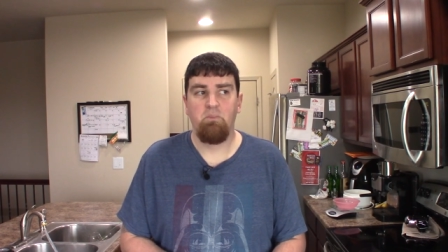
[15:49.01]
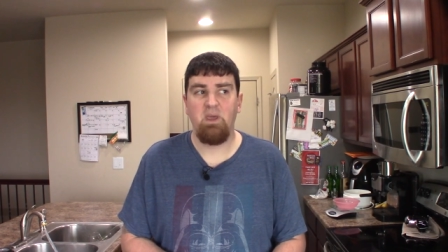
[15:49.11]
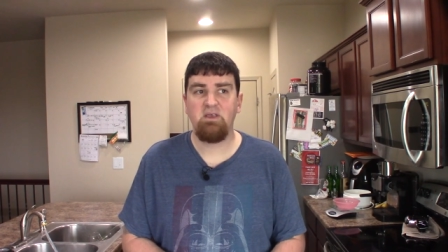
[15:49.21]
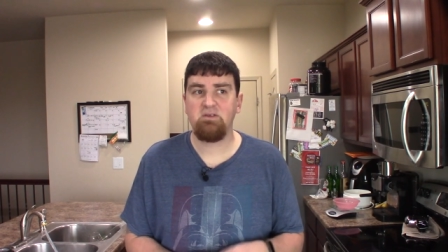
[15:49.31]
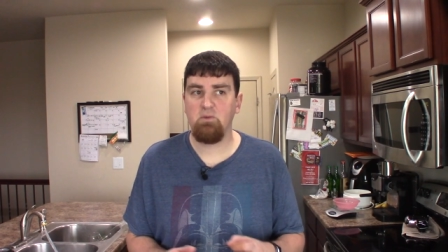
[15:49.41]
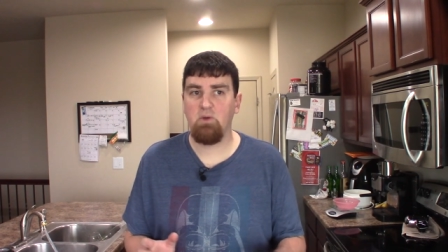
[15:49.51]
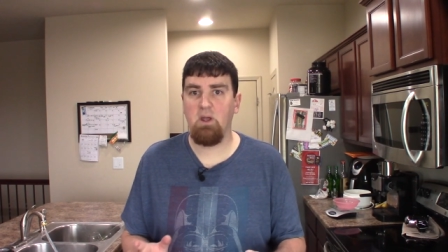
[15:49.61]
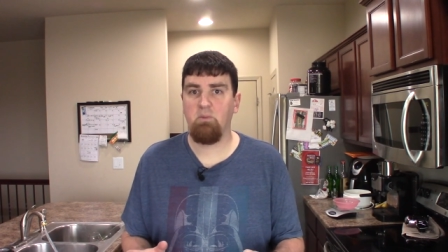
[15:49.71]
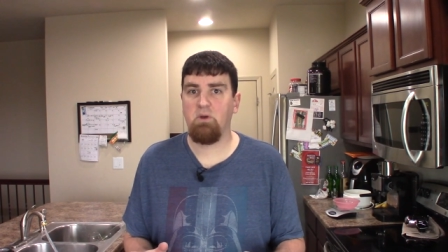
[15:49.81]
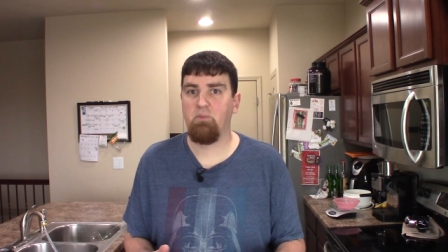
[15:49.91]
Basically what
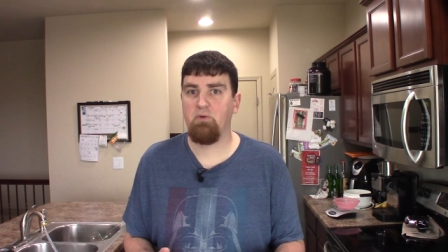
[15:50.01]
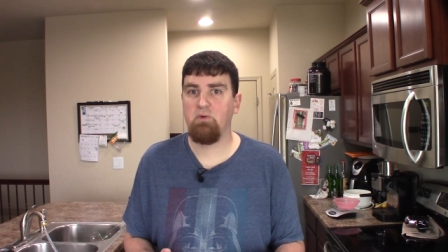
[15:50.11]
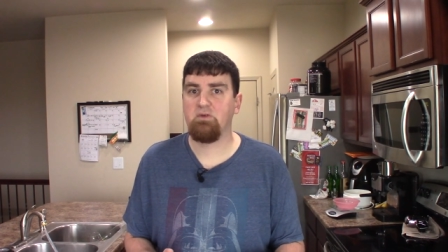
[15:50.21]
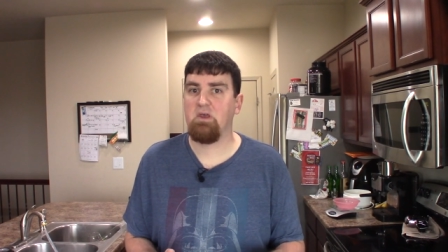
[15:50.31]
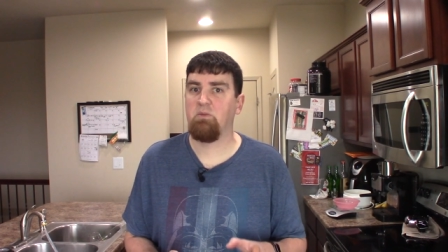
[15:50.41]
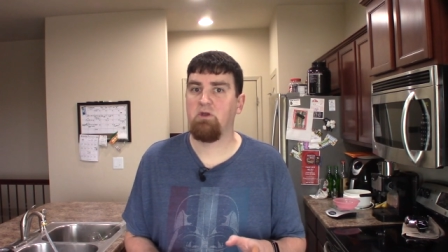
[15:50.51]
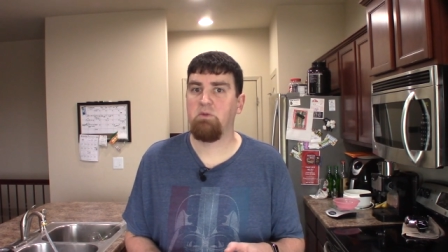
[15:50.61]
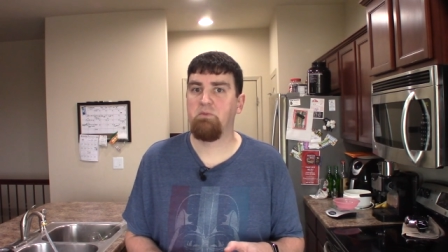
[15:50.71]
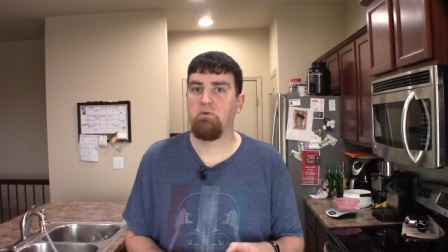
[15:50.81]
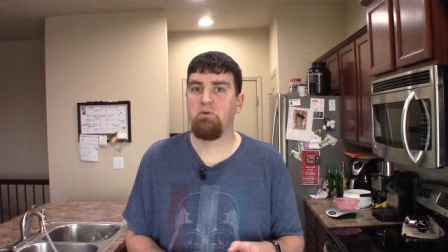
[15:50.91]
I'm gonna brew is I'm gonna
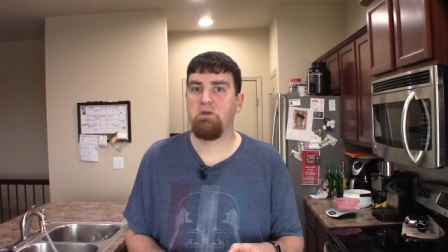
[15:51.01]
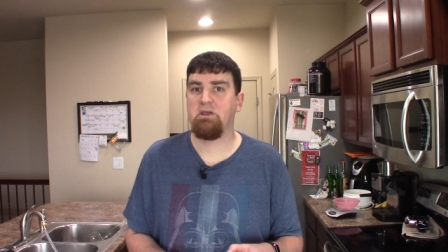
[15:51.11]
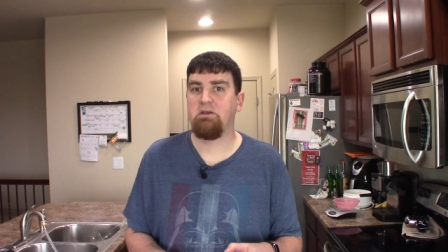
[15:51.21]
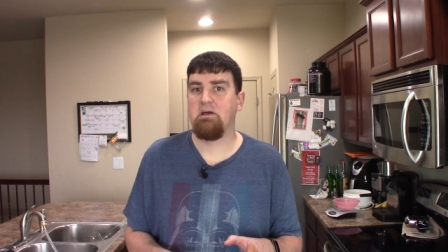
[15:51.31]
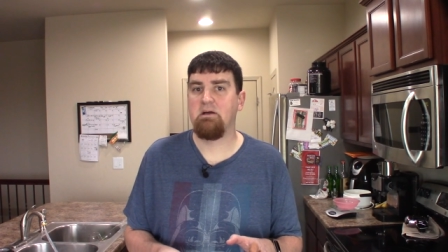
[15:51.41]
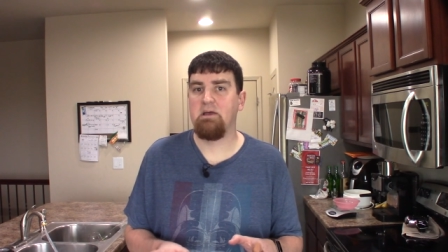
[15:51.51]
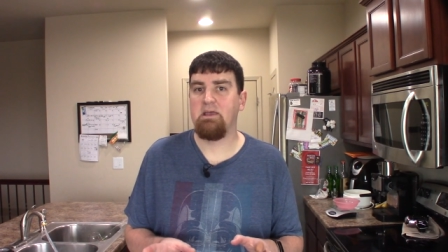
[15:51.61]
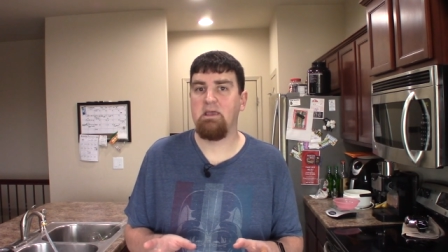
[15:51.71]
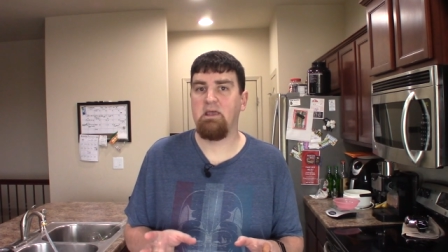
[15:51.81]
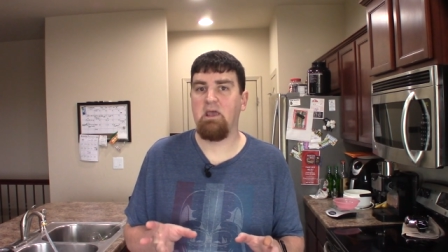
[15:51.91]
be brewing an
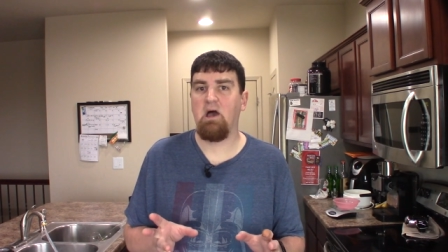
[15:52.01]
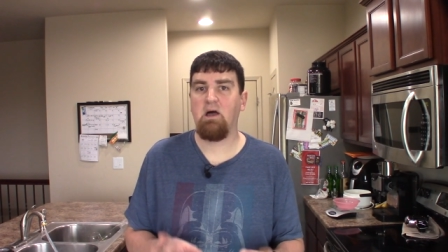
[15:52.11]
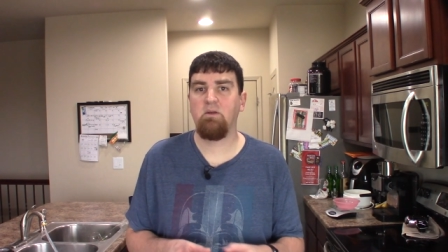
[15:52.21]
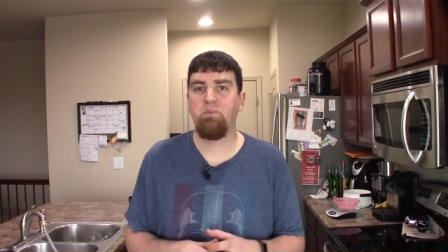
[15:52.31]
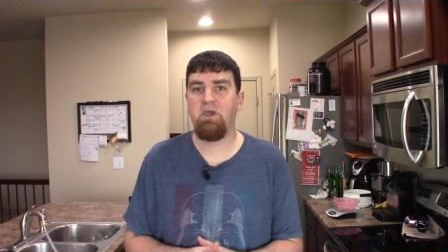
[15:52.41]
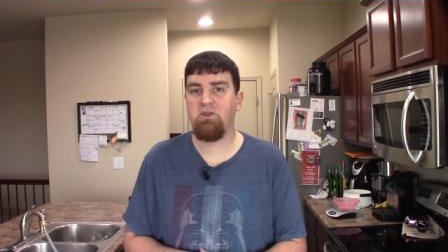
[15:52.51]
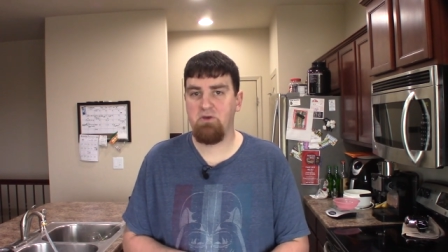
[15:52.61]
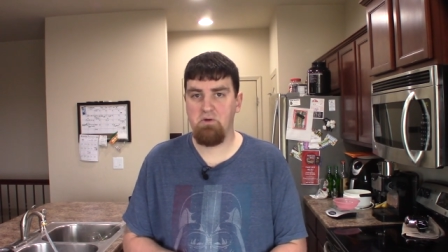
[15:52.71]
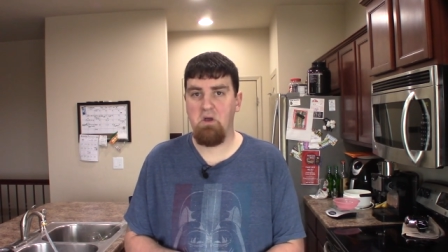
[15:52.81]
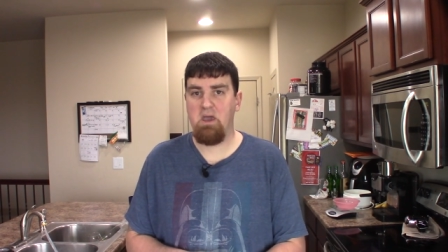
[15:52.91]
a
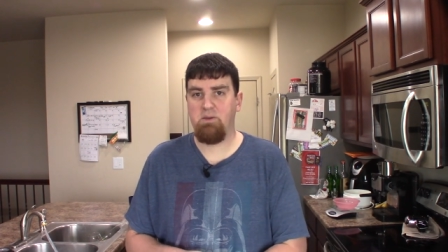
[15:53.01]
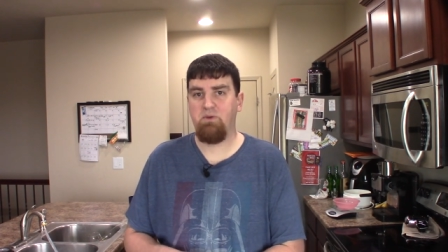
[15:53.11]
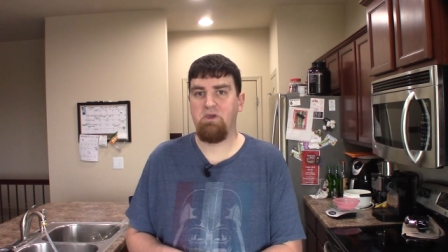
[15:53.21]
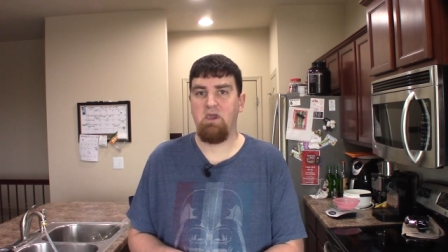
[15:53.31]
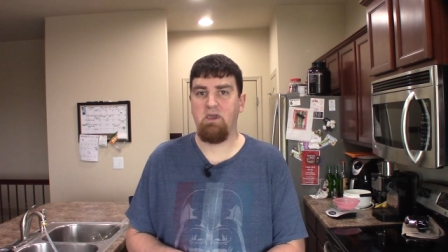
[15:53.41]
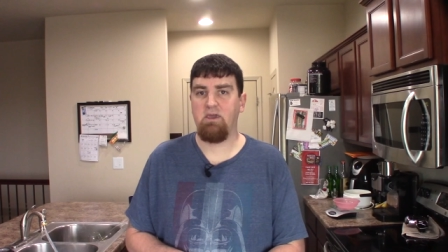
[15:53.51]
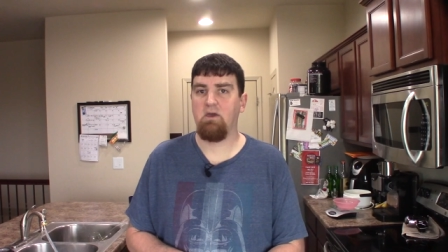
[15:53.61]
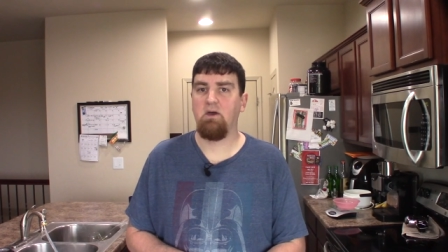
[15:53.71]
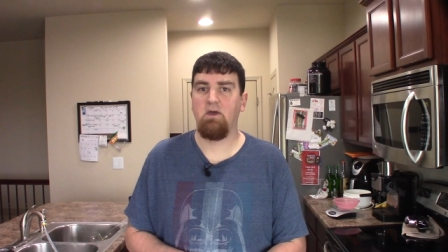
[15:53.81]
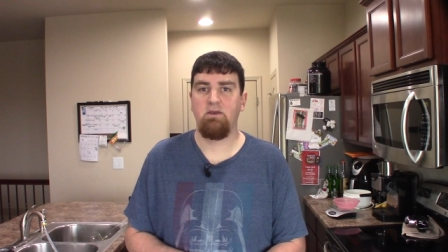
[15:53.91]
jalapeno IPA.
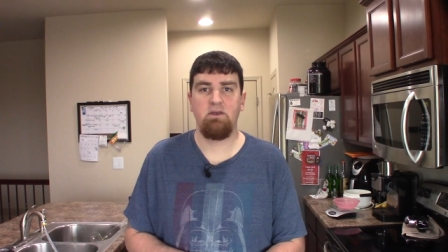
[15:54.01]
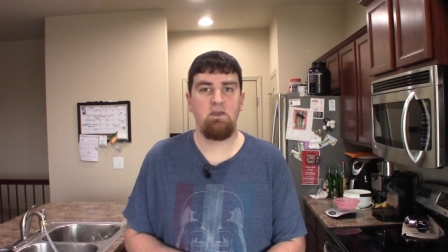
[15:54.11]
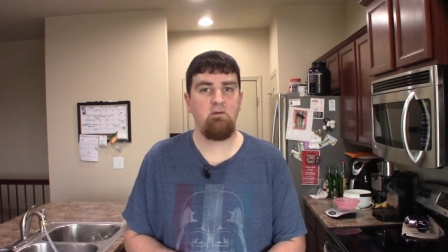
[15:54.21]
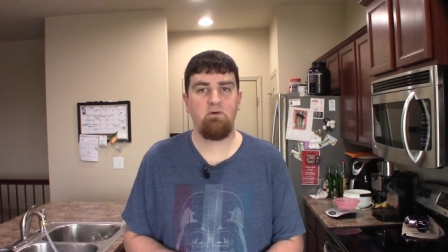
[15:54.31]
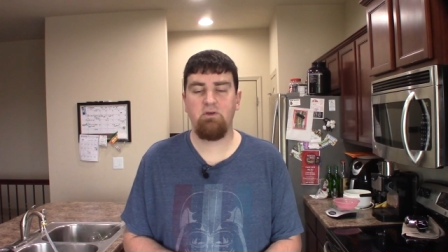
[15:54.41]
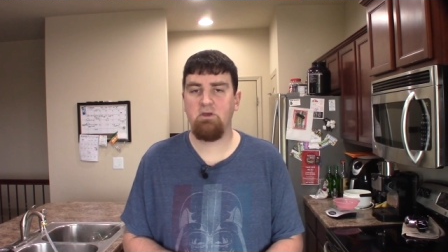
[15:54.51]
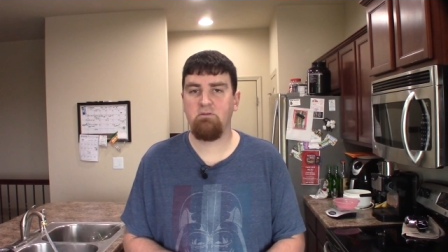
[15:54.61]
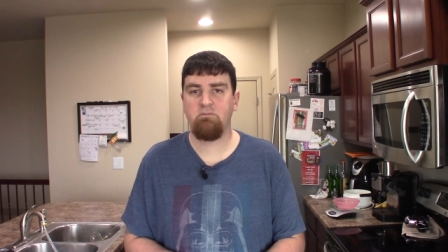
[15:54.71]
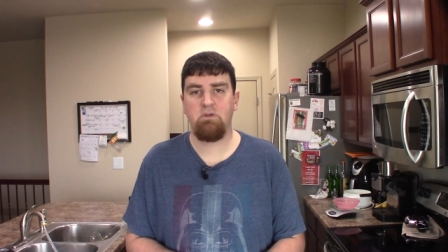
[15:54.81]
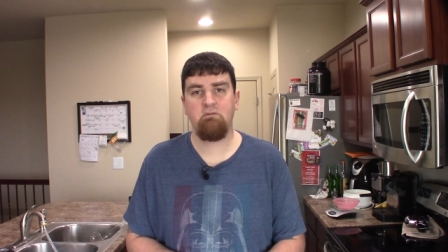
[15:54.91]
Uh, never
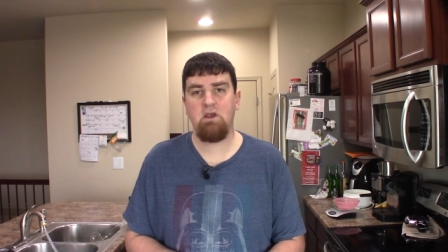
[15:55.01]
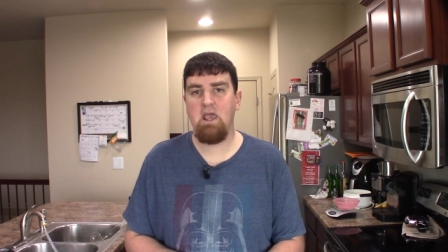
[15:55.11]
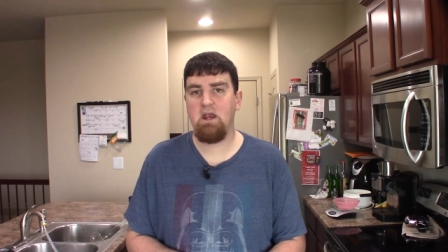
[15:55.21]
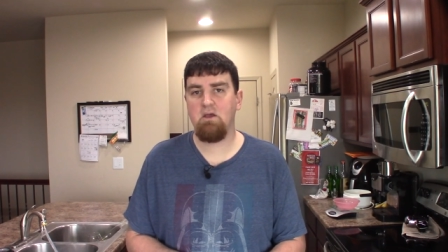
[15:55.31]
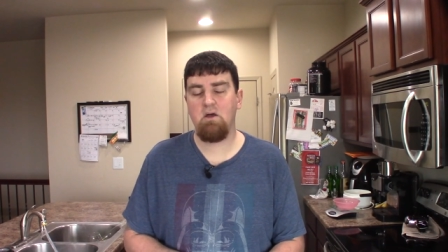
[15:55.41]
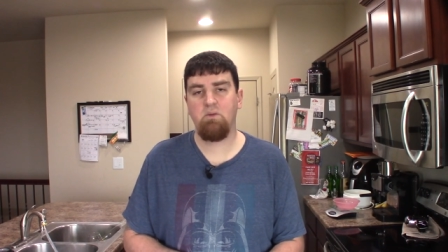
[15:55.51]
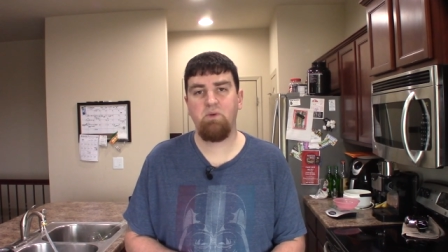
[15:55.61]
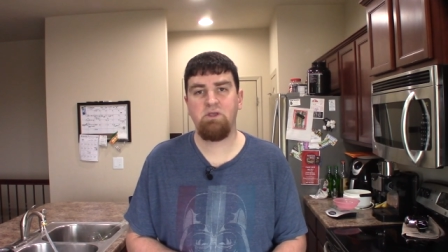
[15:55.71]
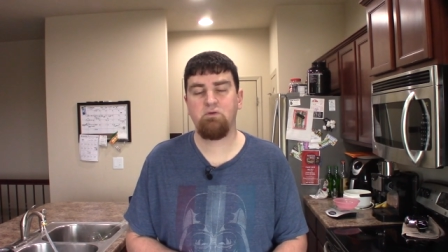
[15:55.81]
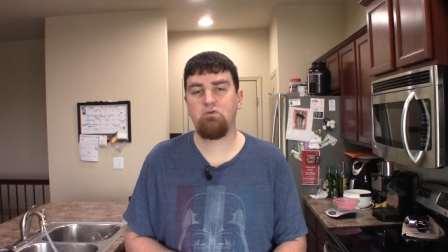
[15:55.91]
done, never added
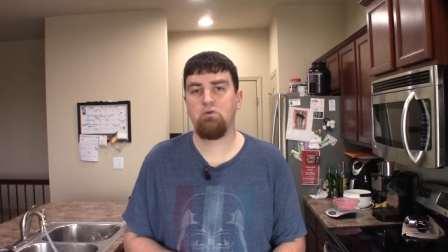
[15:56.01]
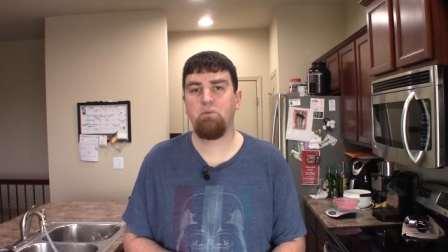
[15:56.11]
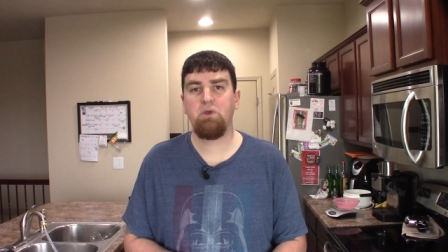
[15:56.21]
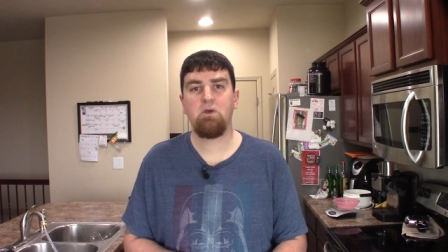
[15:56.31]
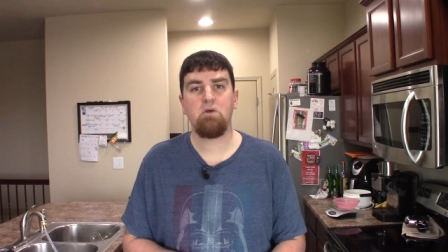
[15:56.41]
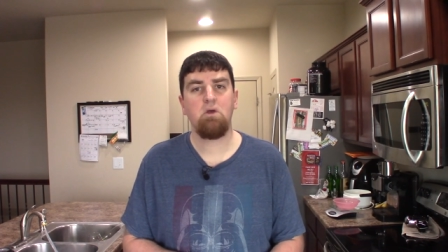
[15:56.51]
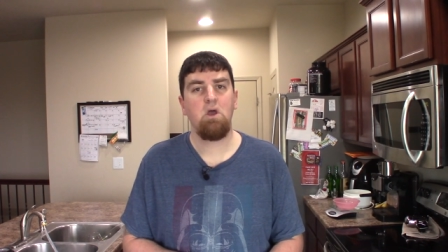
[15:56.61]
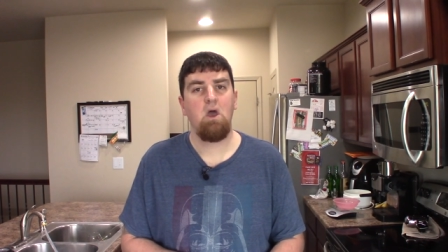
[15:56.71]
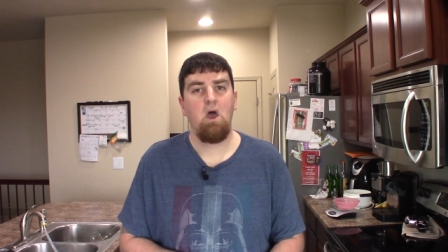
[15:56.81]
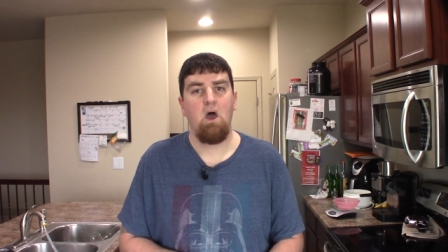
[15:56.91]
jalapenos to a beer.